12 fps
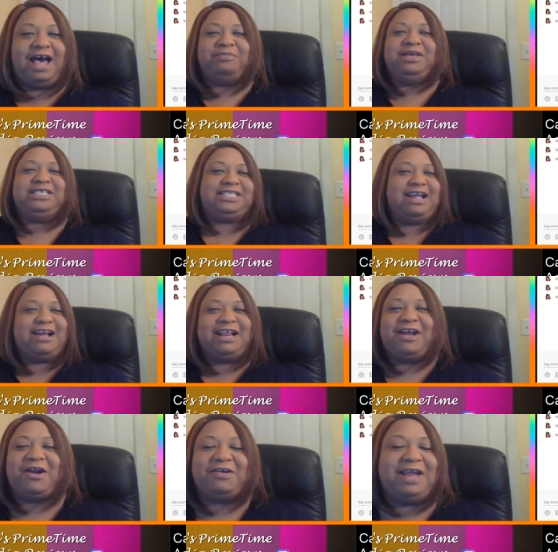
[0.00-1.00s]
I mean, staring
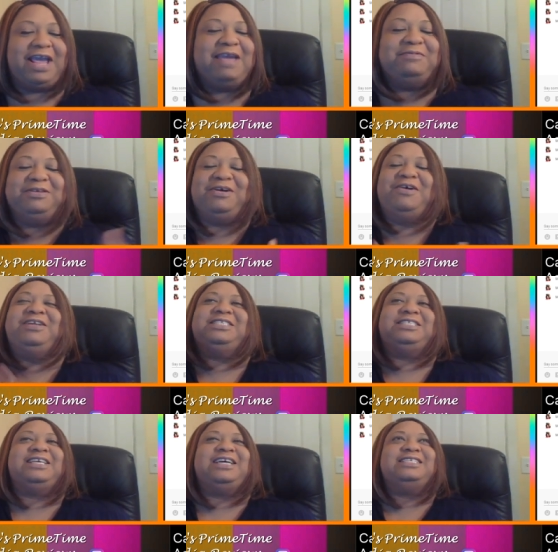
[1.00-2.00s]
at her name, you know, on
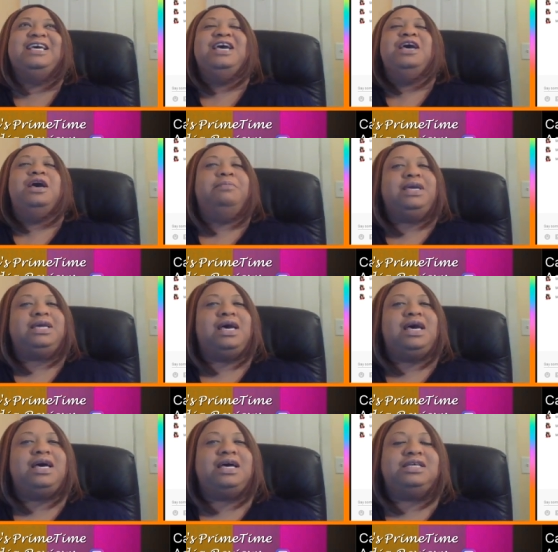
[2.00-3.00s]
his chest.
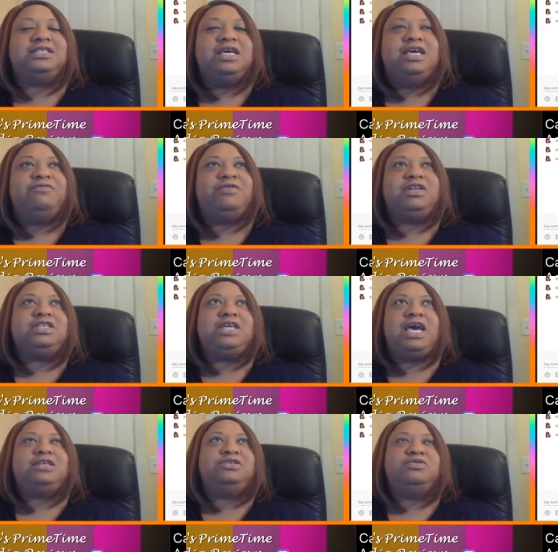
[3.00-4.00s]
Because from the
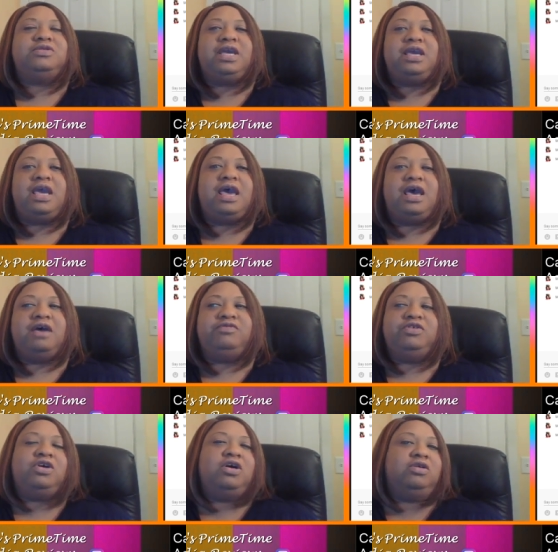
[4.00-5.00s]
tattoo they have,
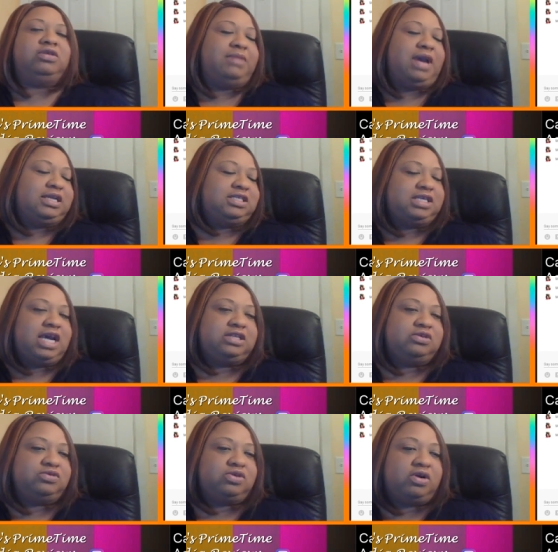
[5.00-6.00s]
you know, the matching
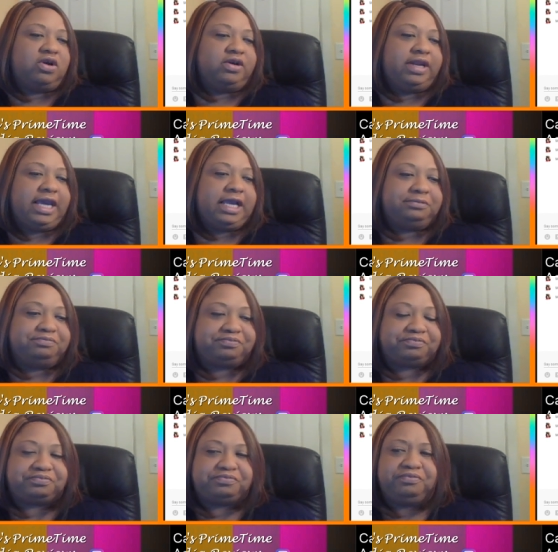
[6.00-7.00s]
tattoos on her neck,
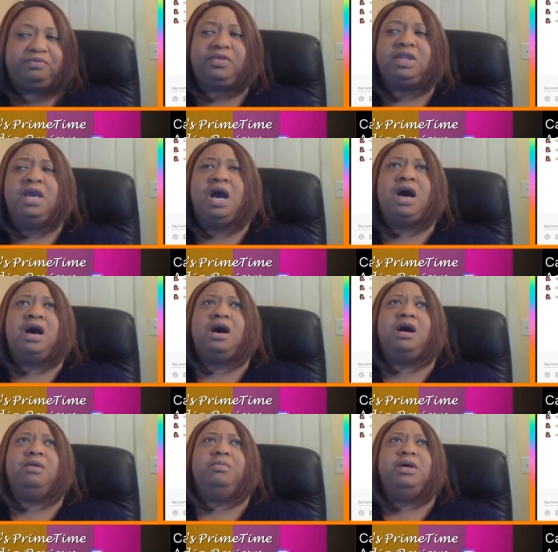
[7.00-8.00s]

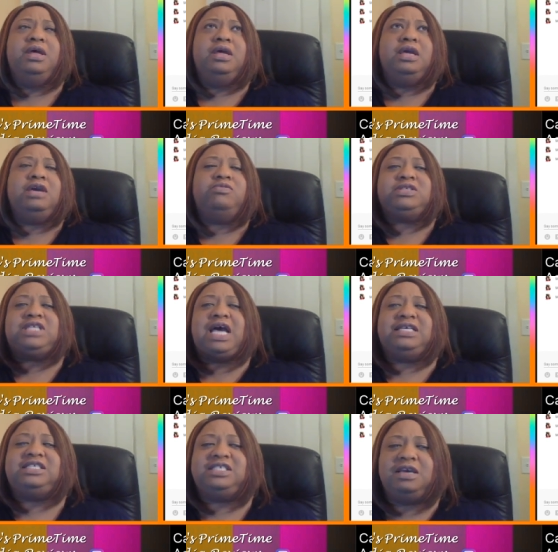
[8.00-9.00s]
um, it was
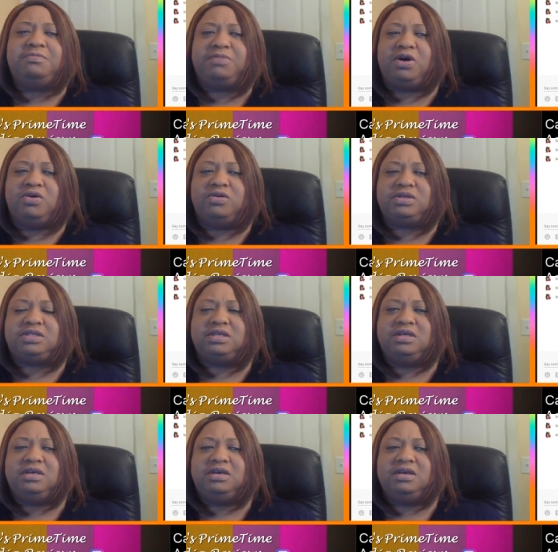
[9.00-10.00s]
like symbols.